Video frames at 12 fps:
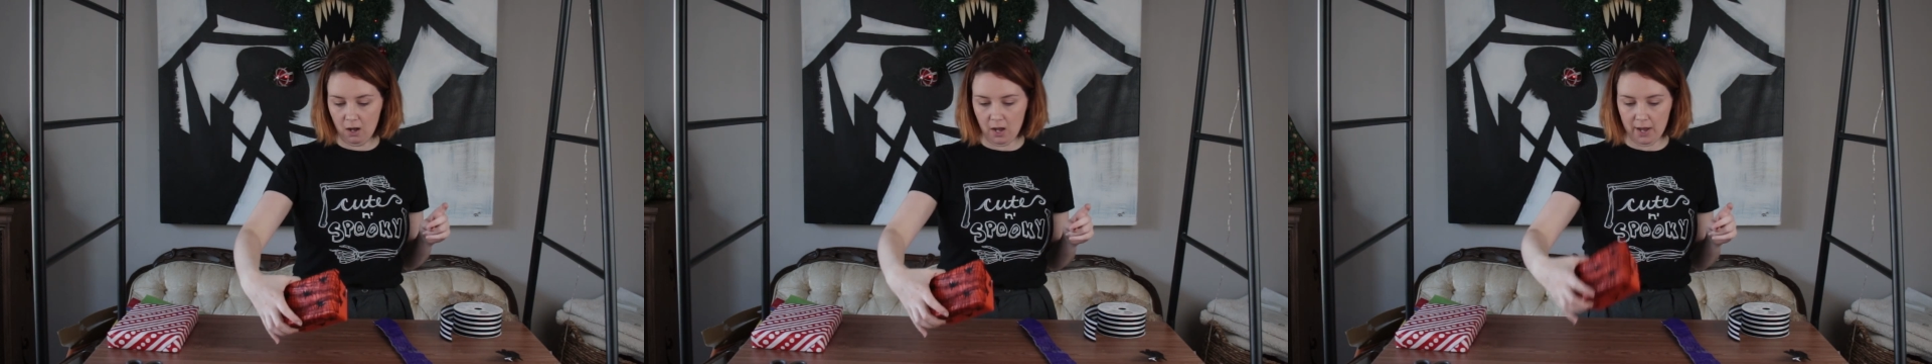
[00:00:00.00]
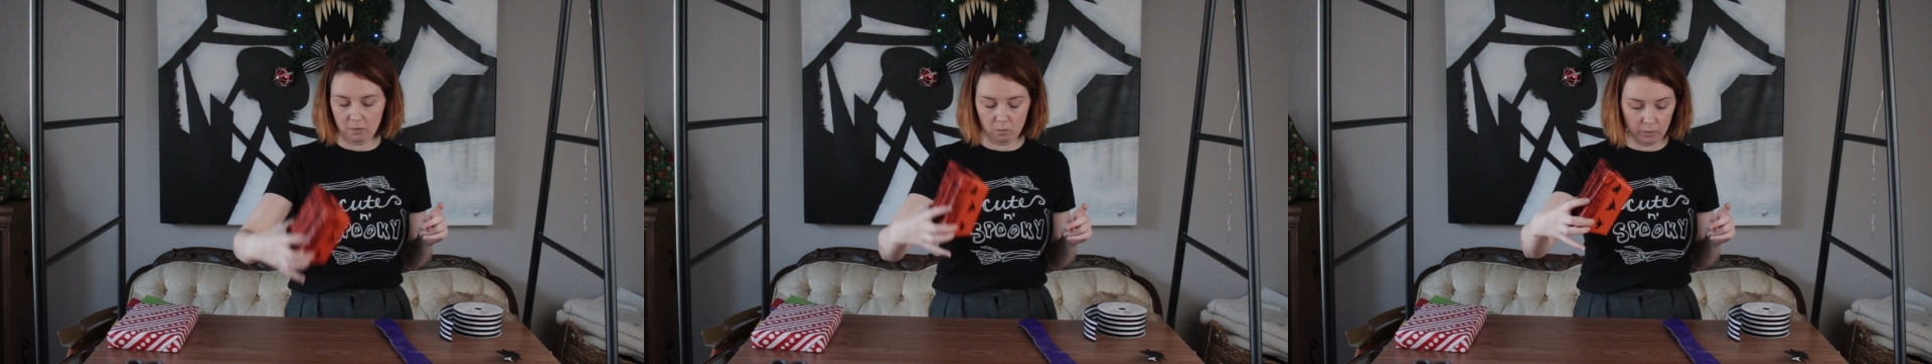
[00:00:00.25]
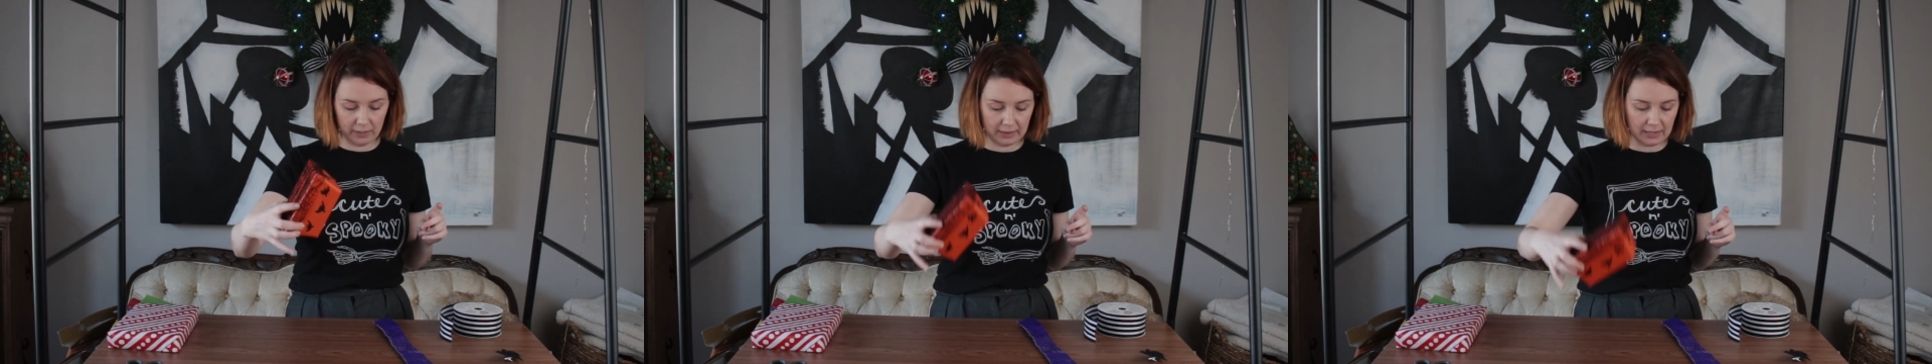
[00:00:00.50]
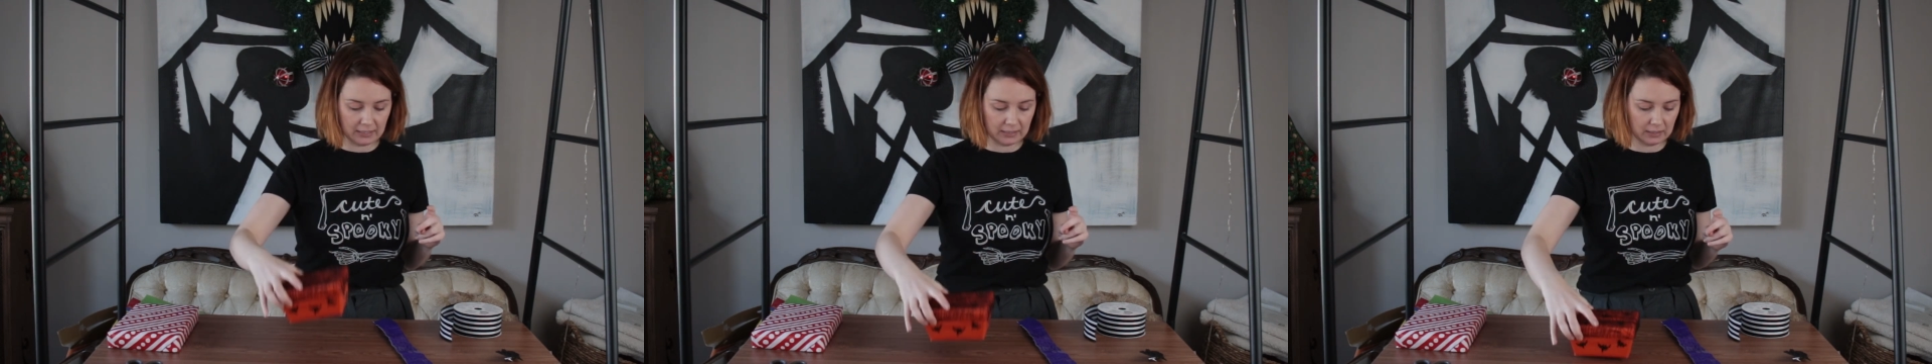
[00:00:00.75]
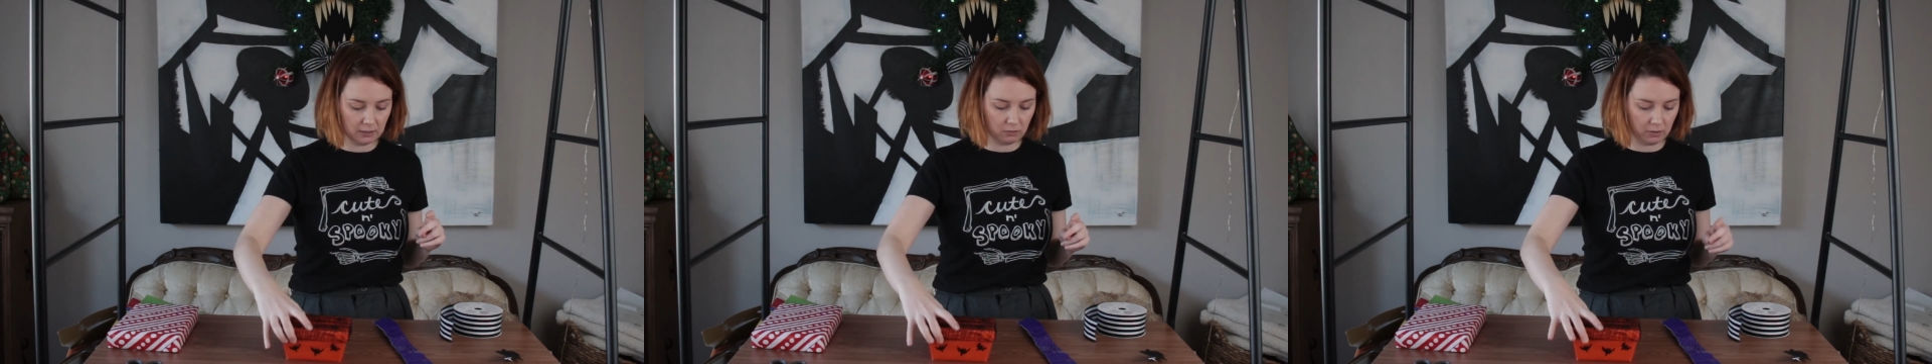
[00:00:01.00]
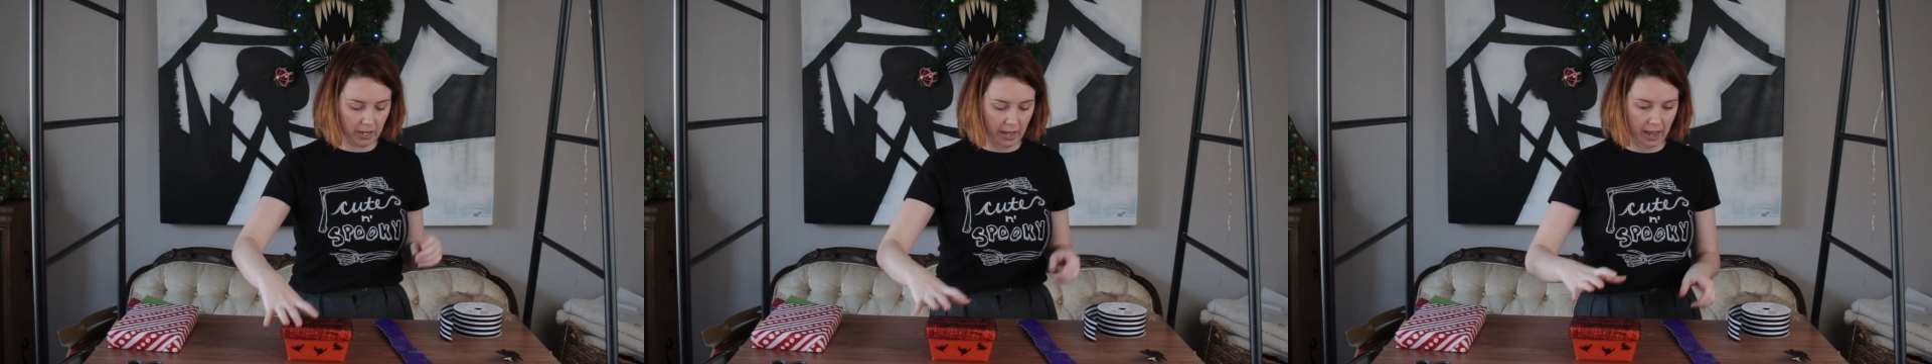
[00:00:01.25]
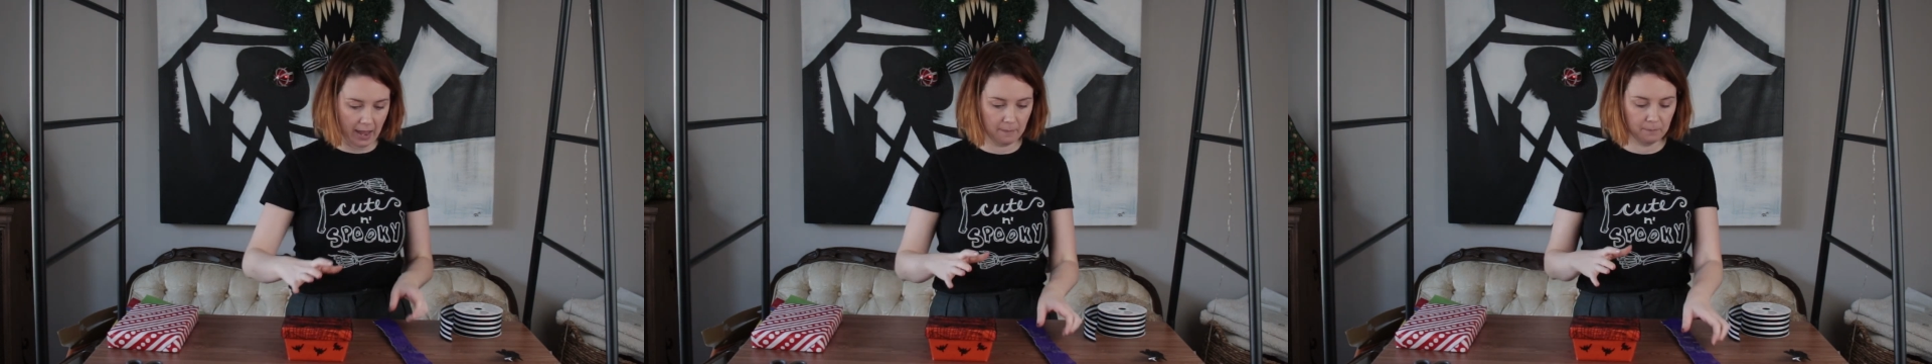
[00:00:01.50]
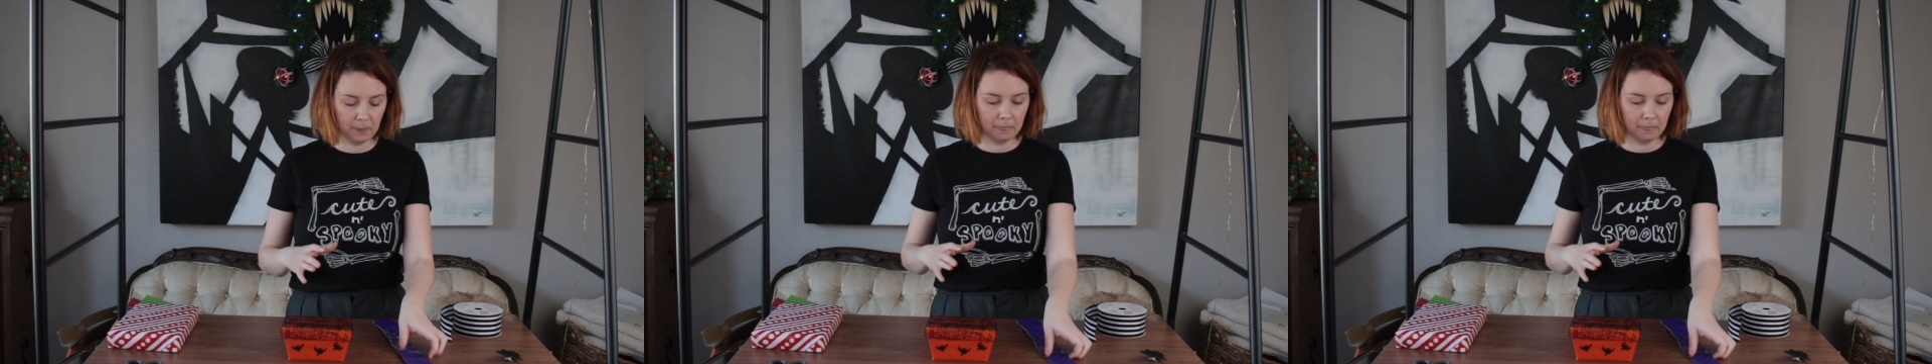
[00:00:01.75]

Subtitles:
on with this little guy,